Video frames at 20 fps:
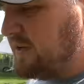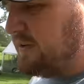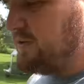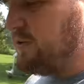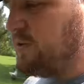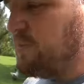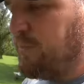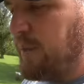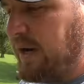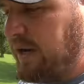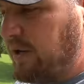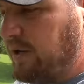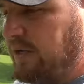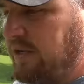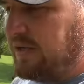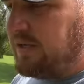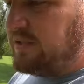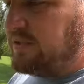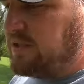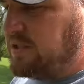So the breaker
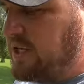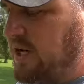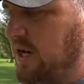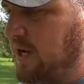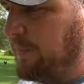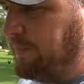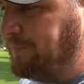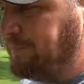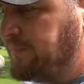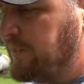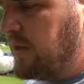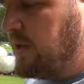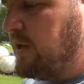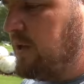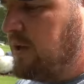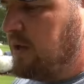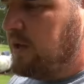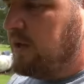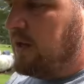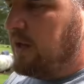did its job.
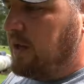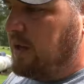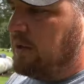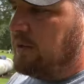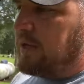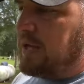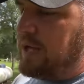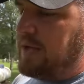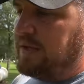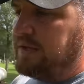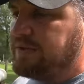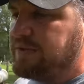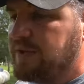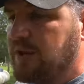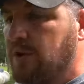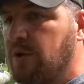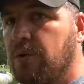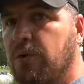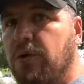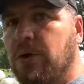Okay,
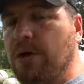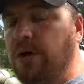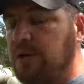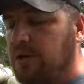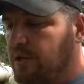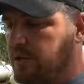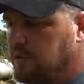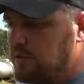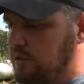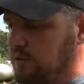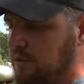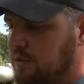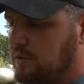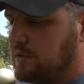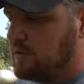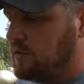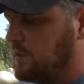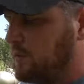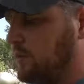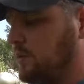so
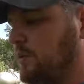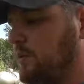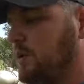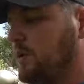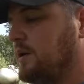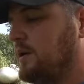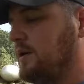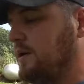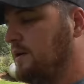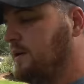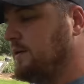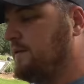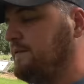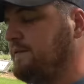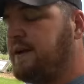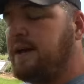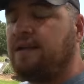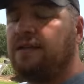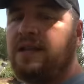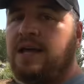
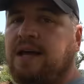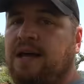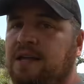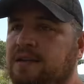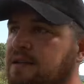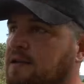found that,